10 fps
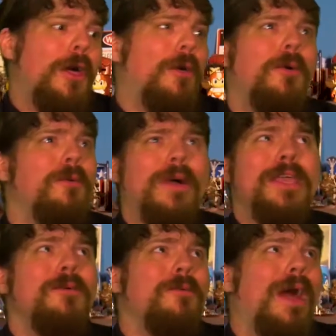Oh, what
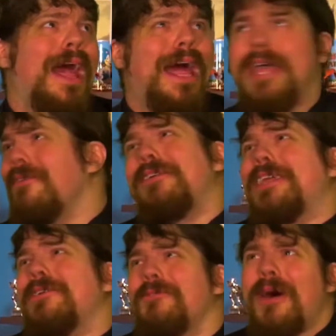do you want?
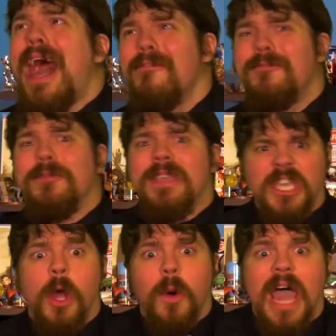What do you want from me?
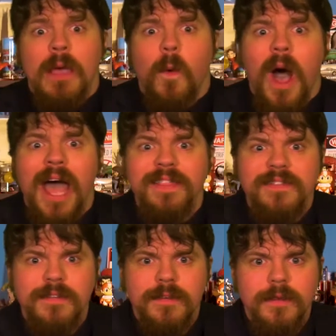You know what I
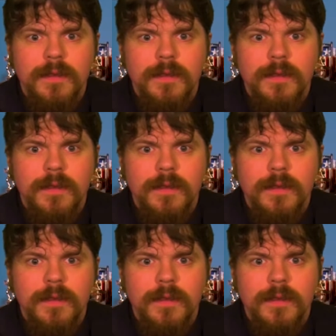want?